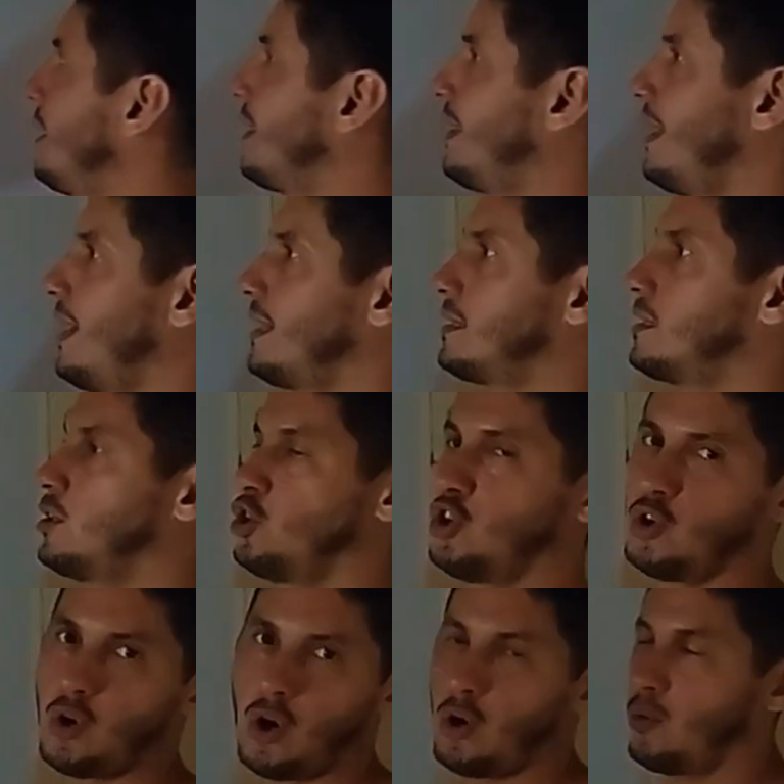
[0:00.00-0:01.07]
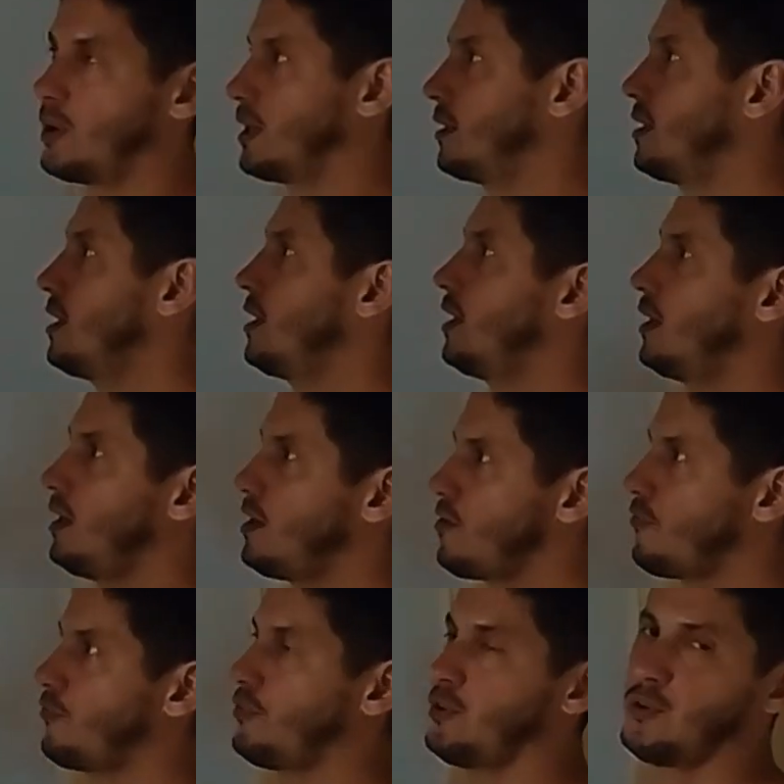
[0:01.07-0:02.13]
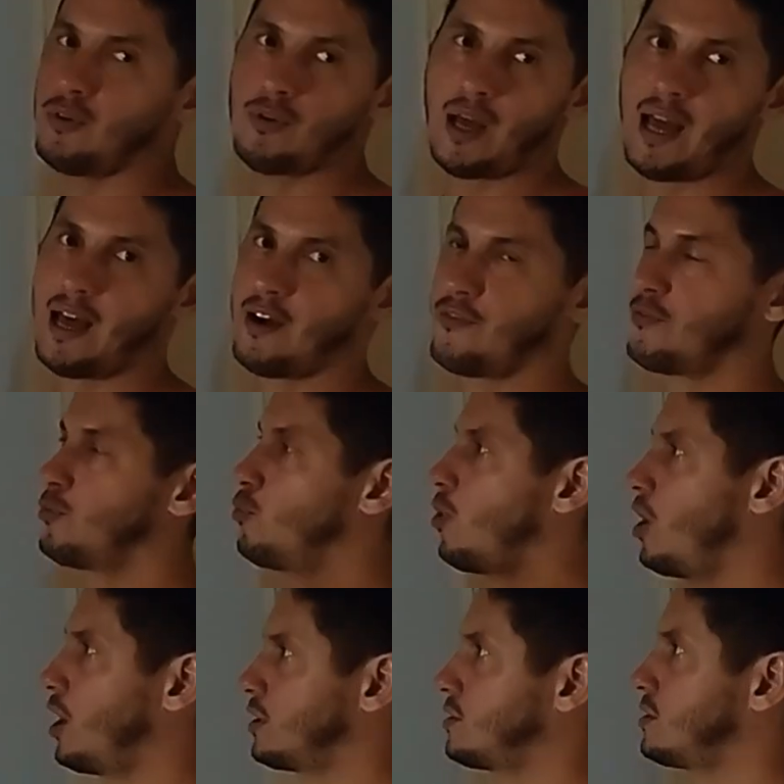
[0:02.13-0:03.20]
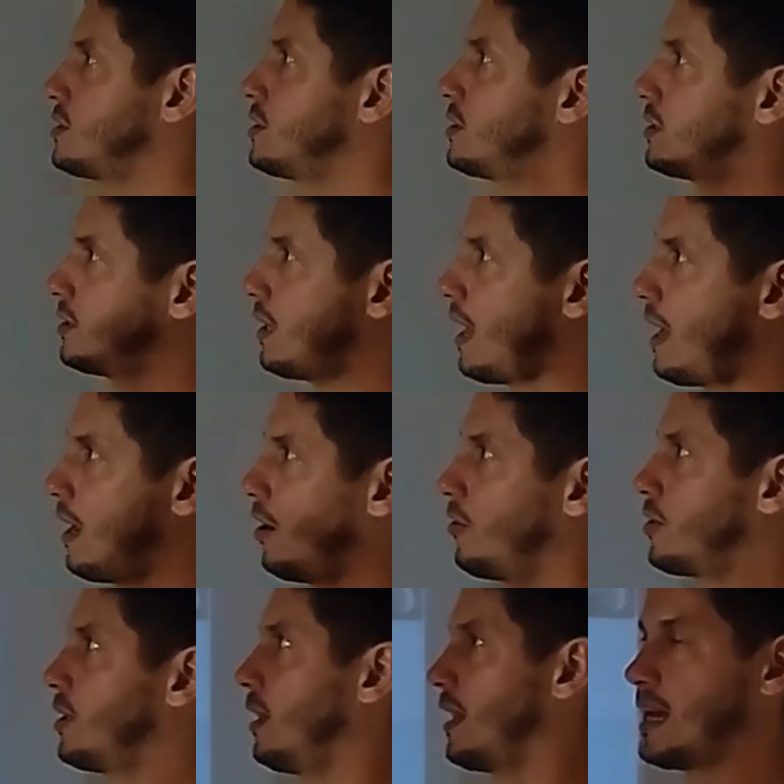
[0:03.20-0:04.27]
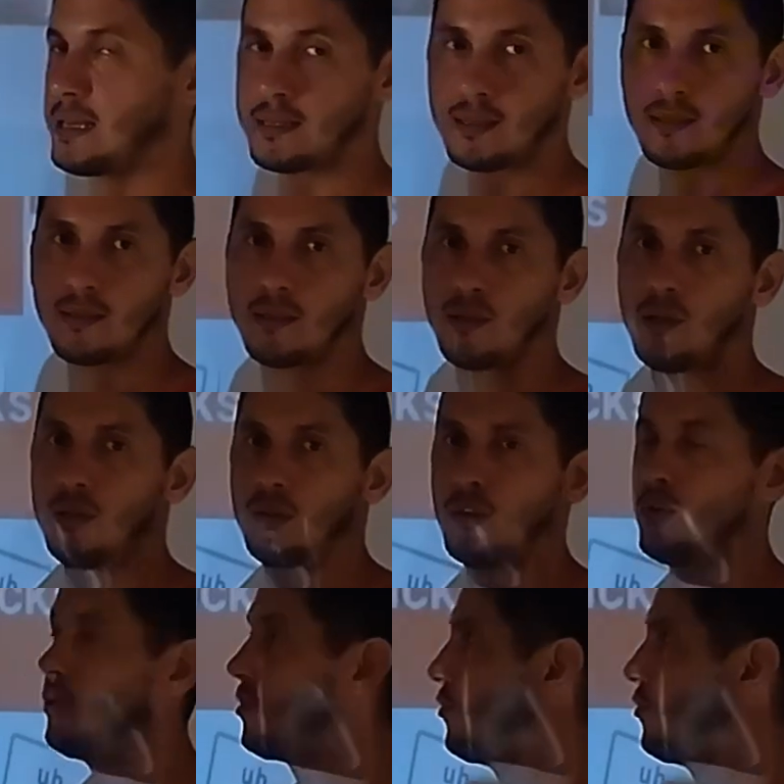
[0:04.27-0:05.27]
get going. If you have watched our lessons on Kung